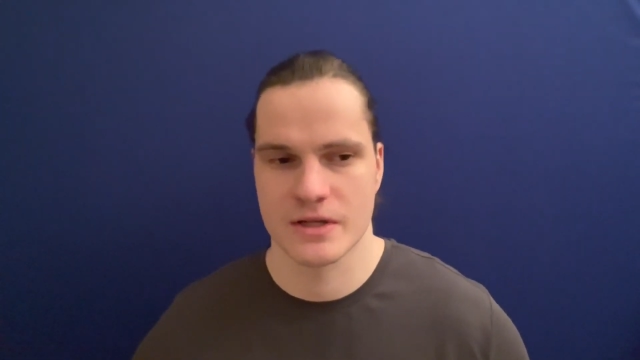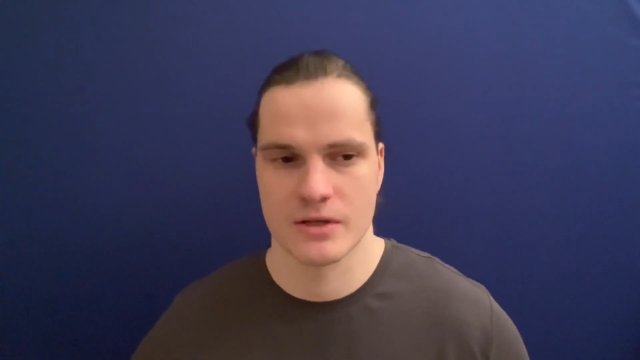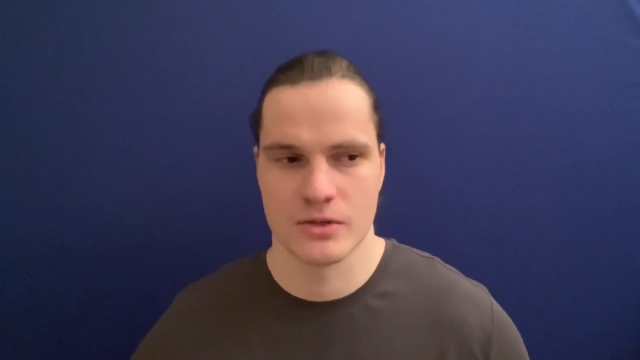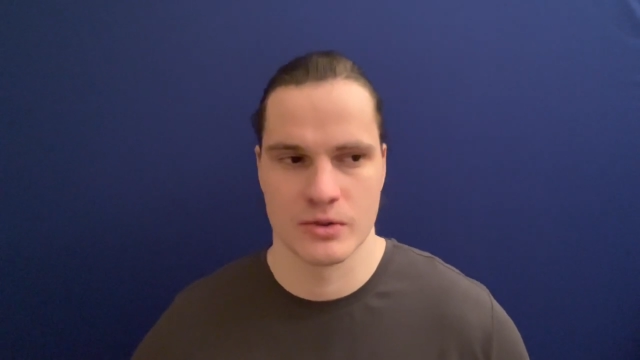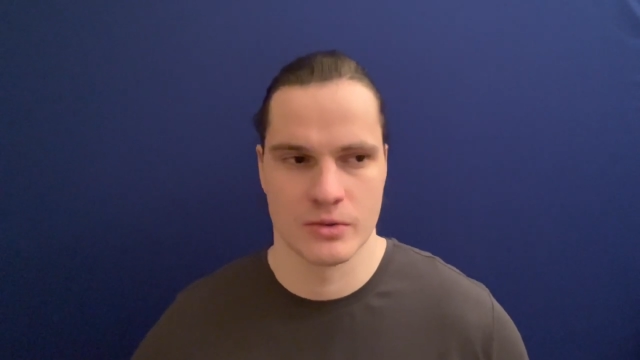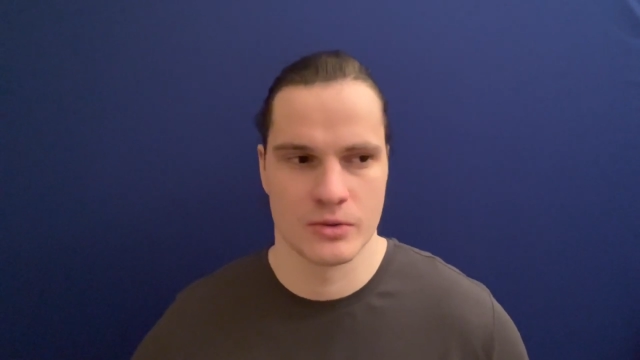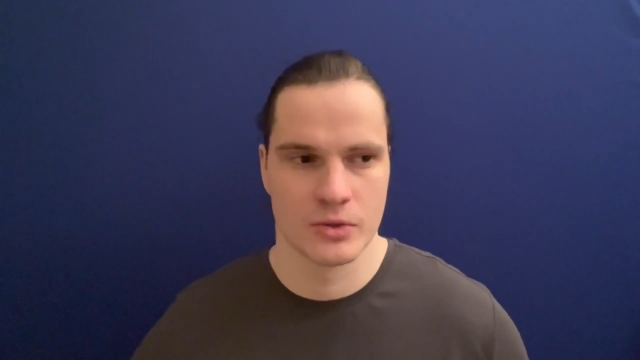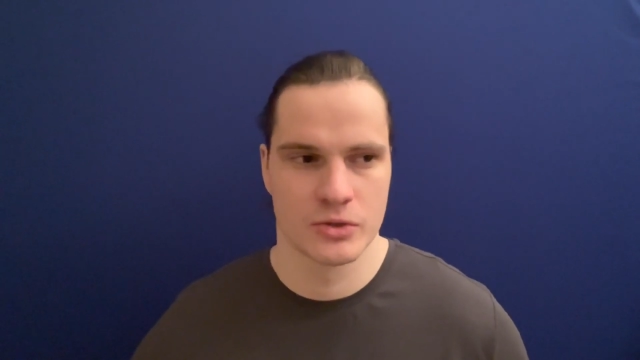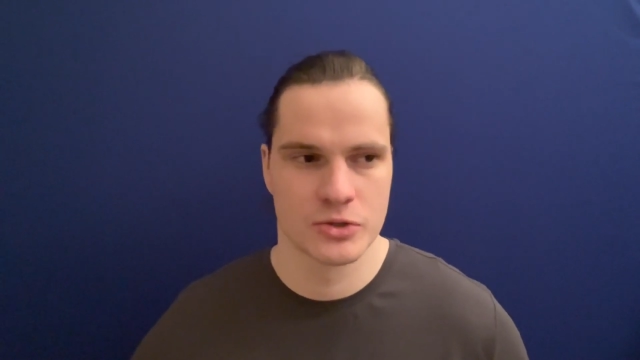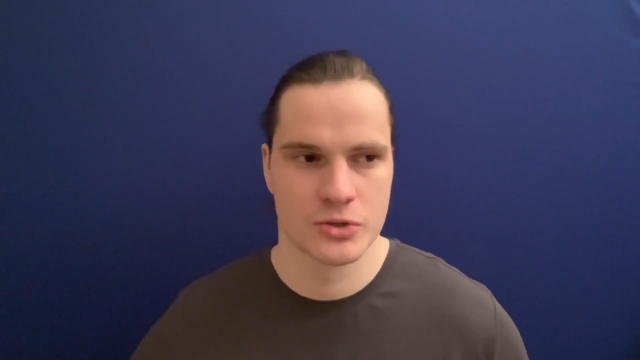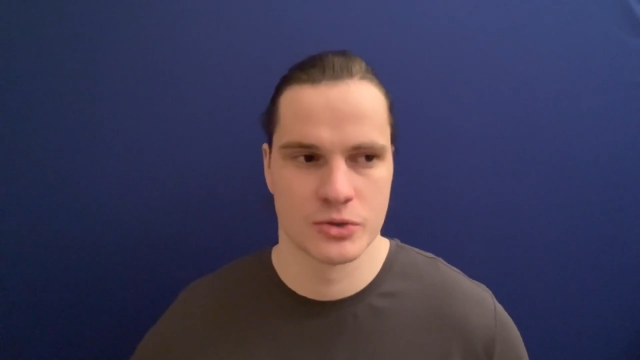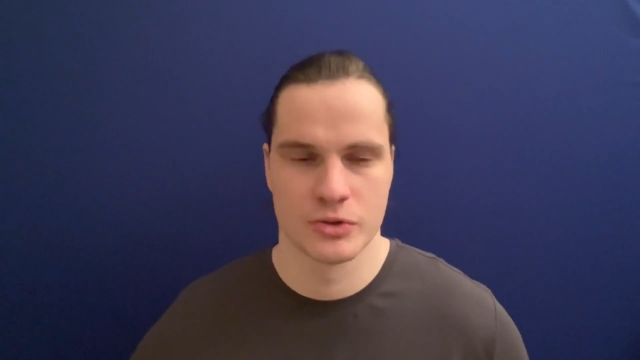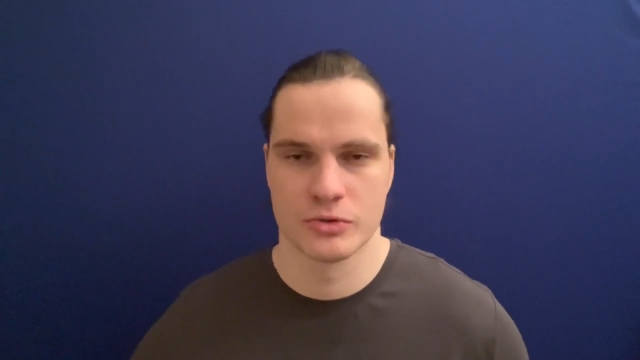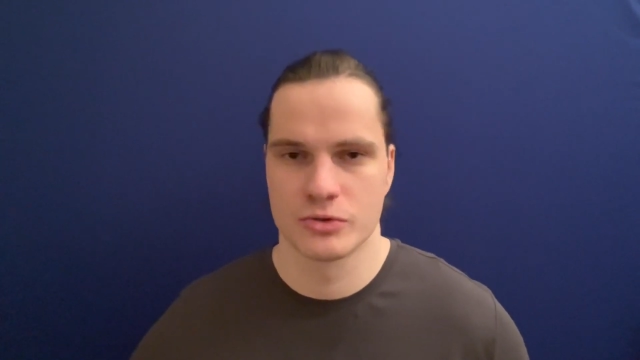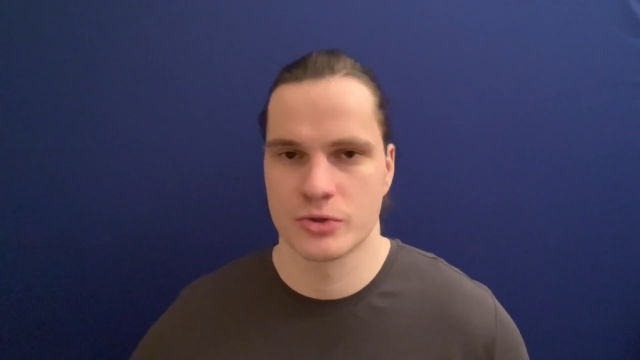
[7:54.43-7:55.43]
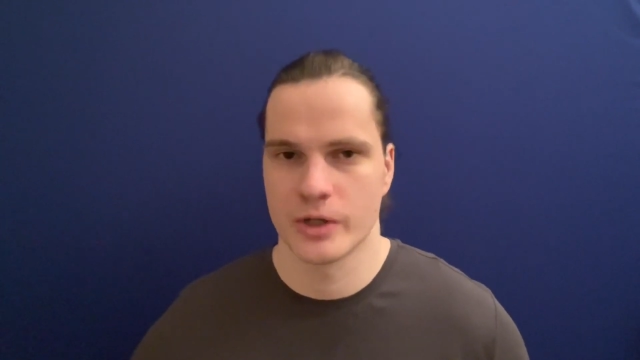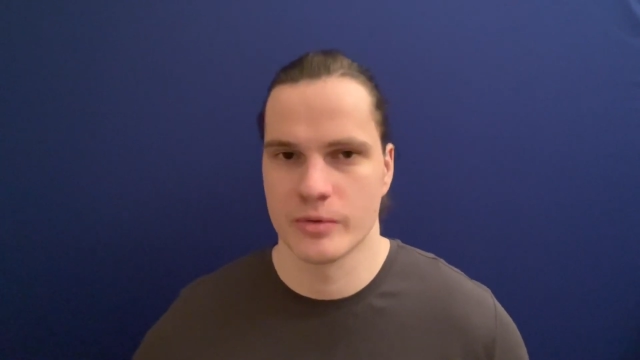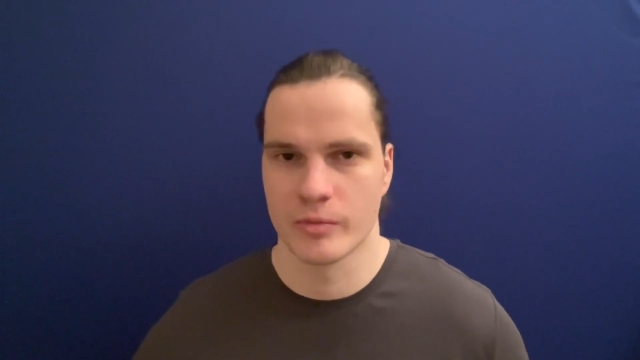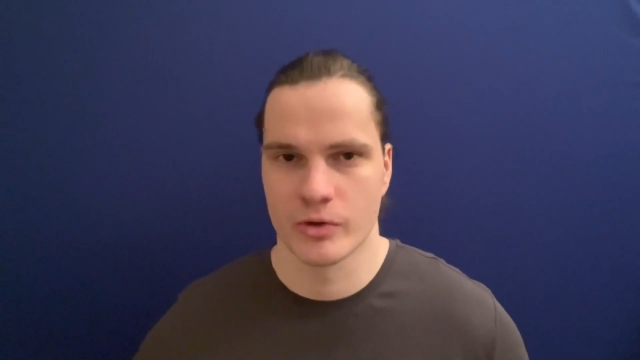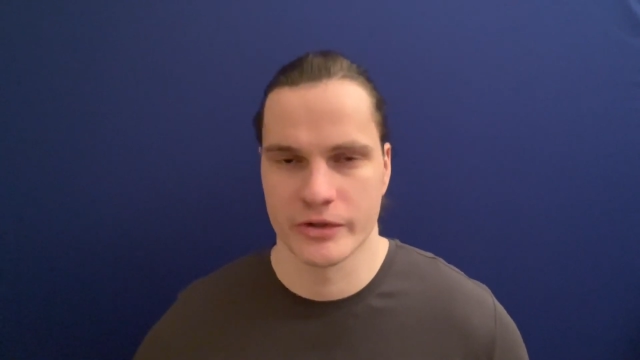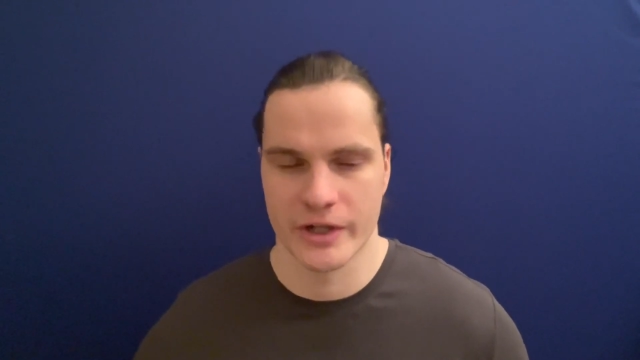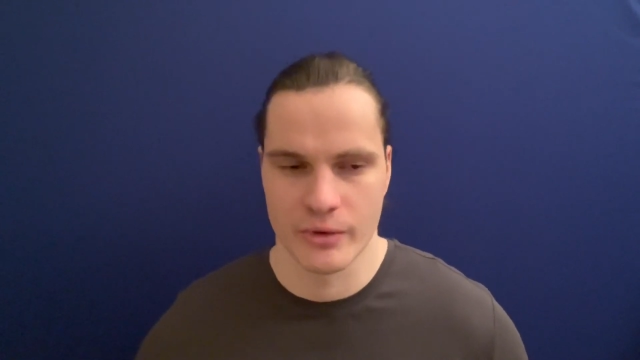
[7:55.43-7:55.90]
you shouldn't train
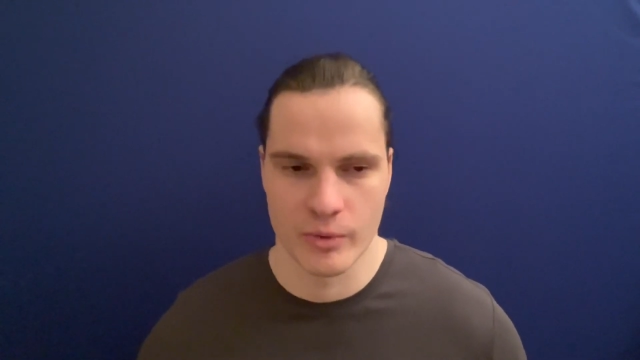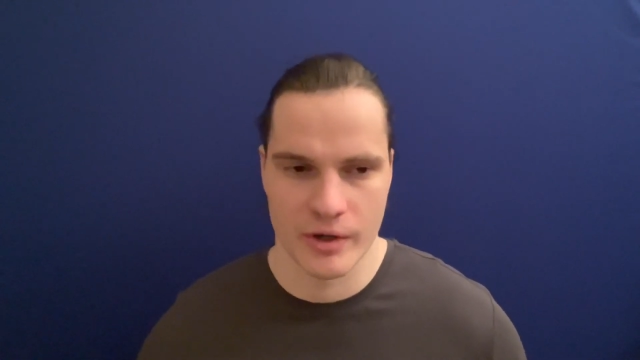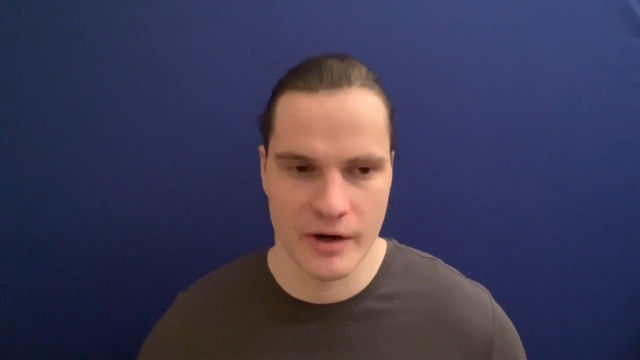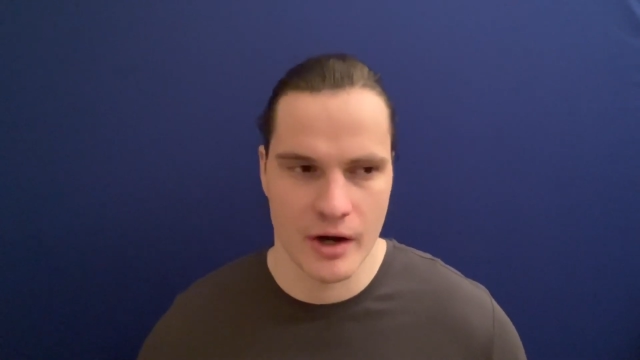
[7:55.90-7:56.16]
more than 1